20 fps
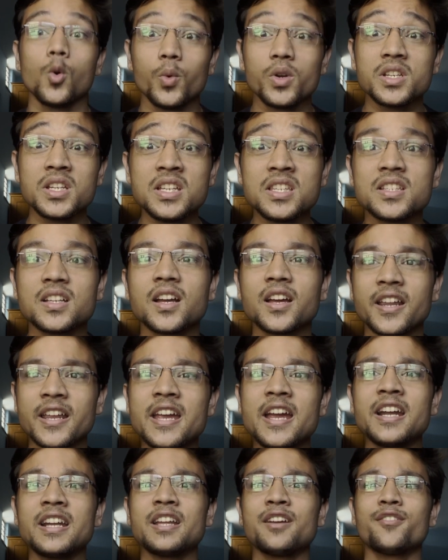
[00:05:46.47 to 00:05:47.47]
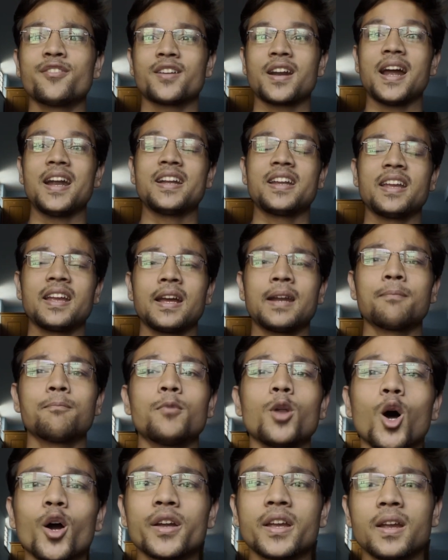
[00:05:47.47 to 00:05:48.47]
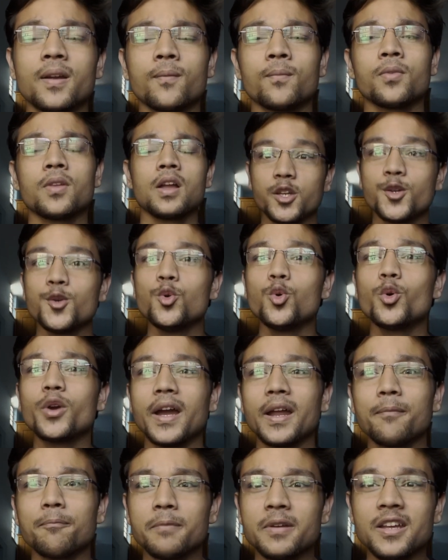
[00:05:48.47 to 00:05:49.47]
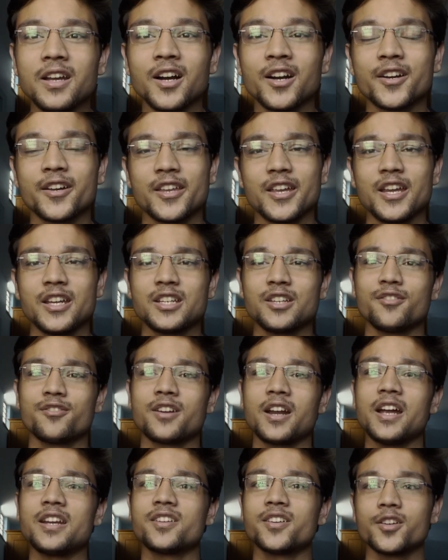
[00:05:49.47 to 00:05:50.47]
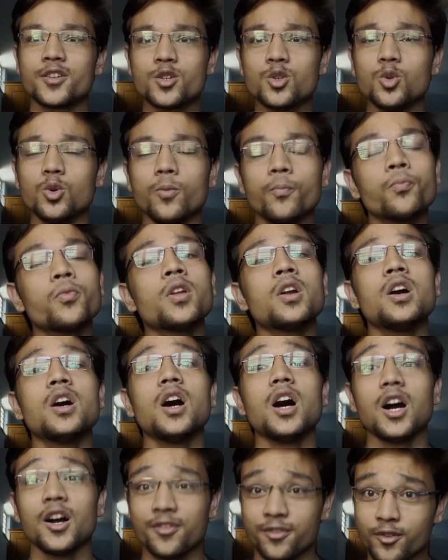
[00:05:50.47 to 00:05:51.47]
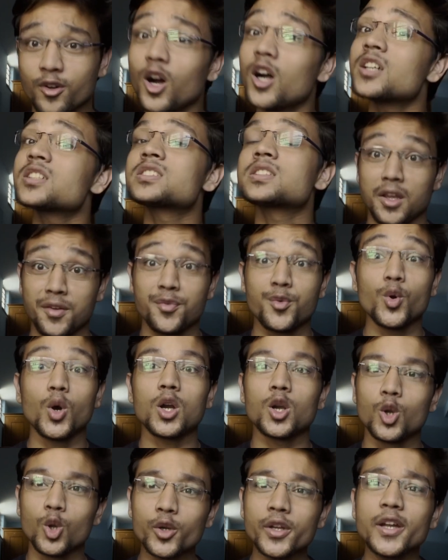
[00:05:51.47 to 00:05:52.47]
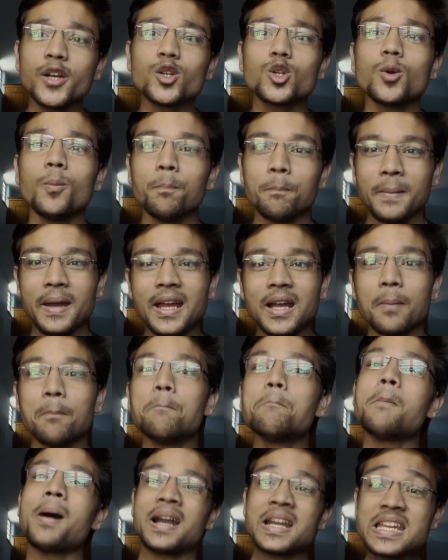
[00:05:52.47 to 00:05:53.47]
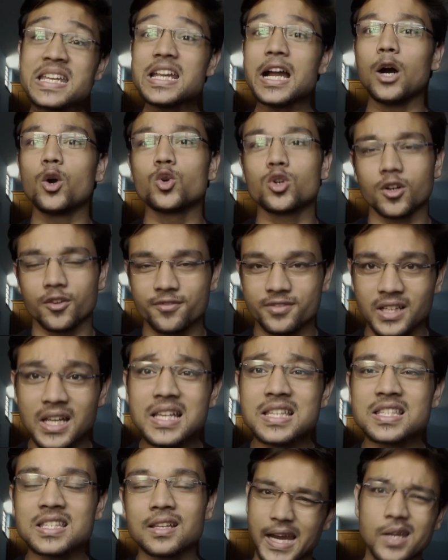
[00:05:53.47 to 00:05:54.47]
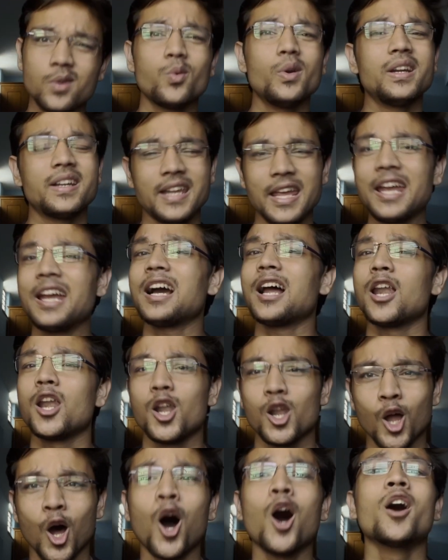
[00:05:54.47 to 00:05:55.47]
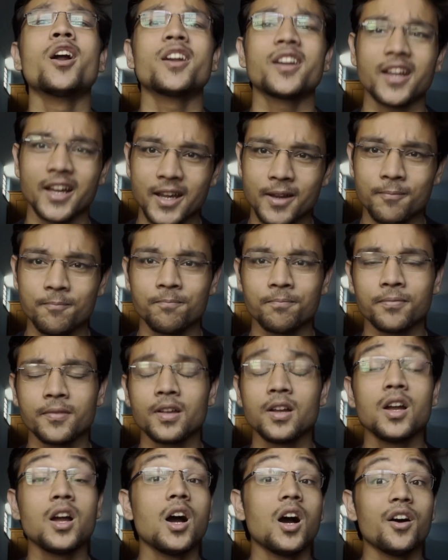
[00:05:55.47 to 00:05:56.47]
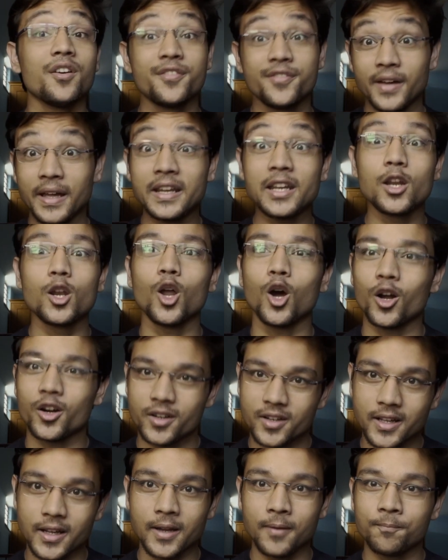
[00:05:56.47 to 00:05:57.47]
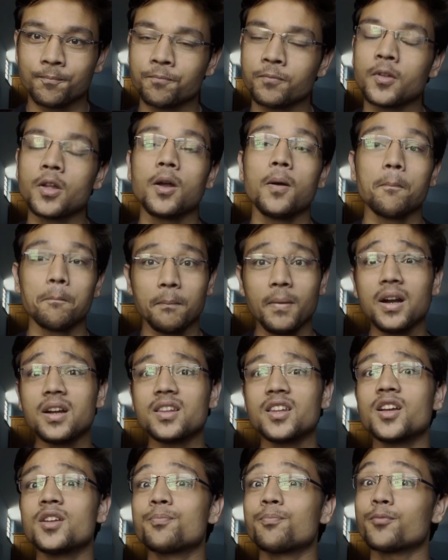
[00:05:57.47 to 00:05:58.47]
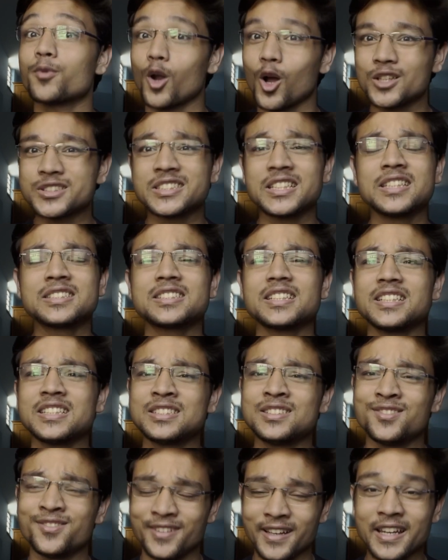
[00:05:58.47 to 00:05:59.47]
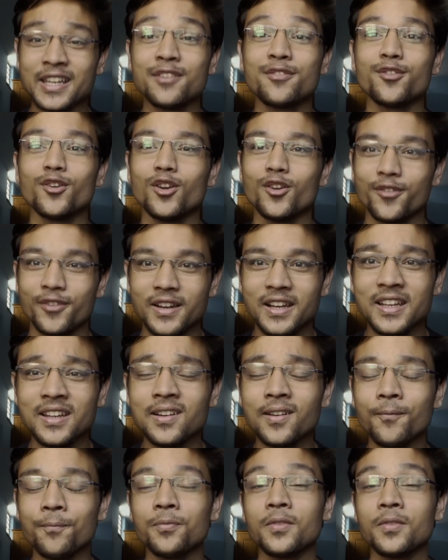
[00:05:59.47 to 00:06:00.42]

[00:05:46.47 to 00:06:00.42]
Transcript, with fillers: which is creative writing and blogging. You can be a creative writer too. Of course, if you are looking to make money out of this, it will take a long time, a very long time. But the process is very fulfilling.